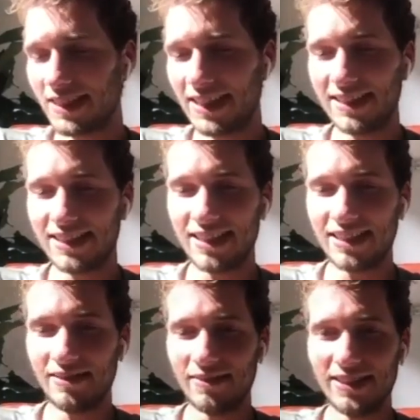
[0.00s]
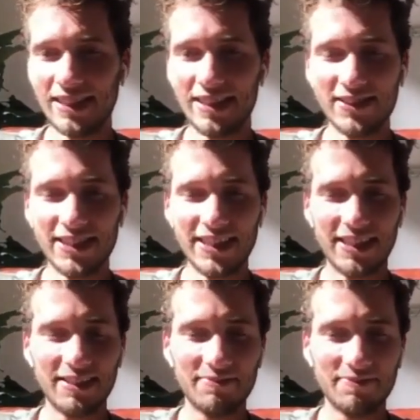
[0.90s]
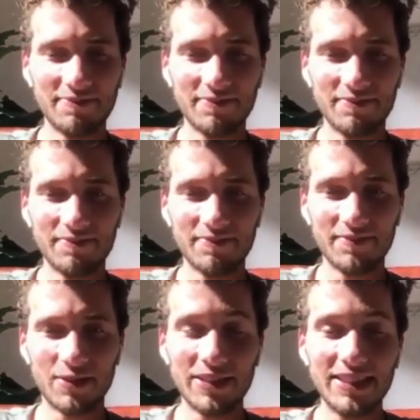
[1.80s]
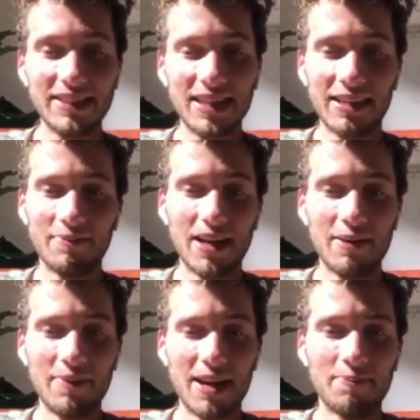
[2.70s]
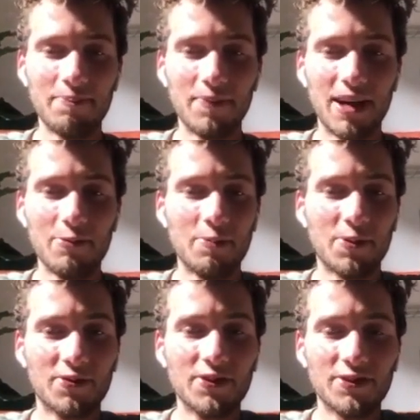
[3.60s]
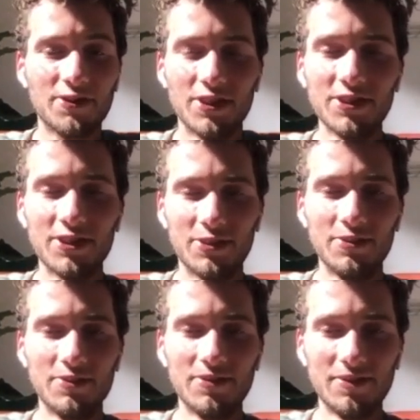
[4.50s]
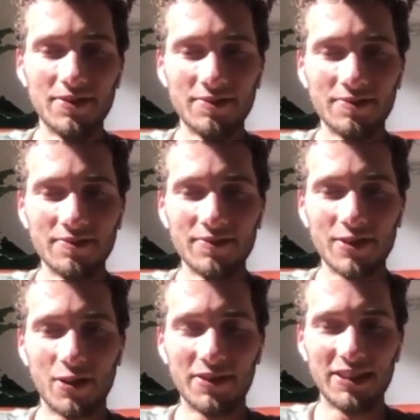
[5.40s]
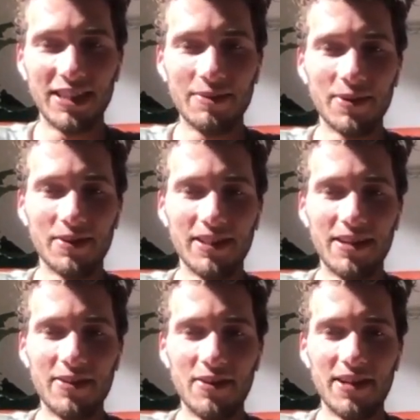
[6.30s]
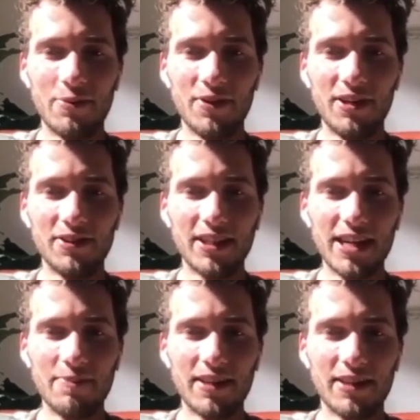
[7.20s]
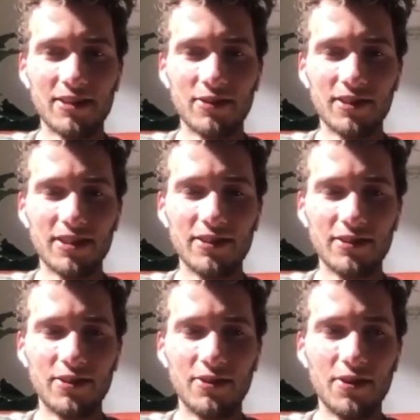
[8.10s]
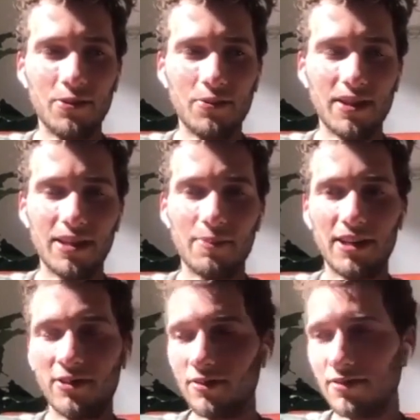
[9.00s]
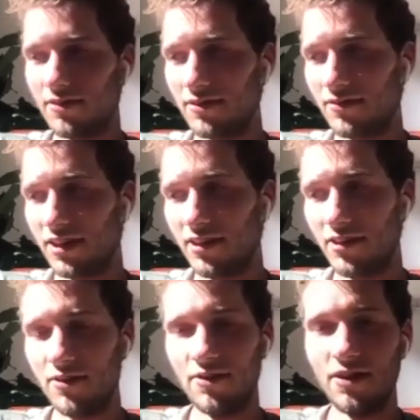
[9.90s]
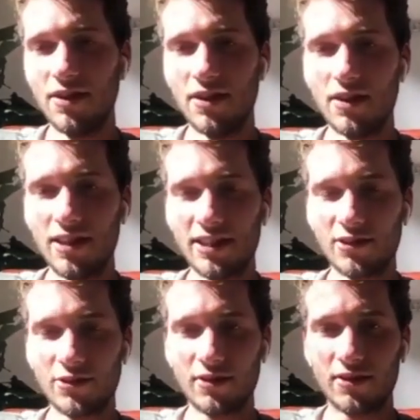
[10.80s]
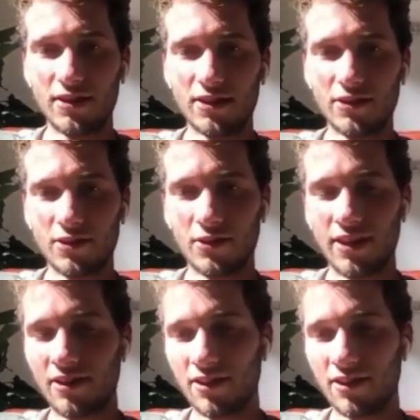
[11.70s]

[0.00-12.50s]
it's a give and take, which is I would prefer not to. Sure. Obviously, but then we lose the game, and there's other channels who do, and they might not value historical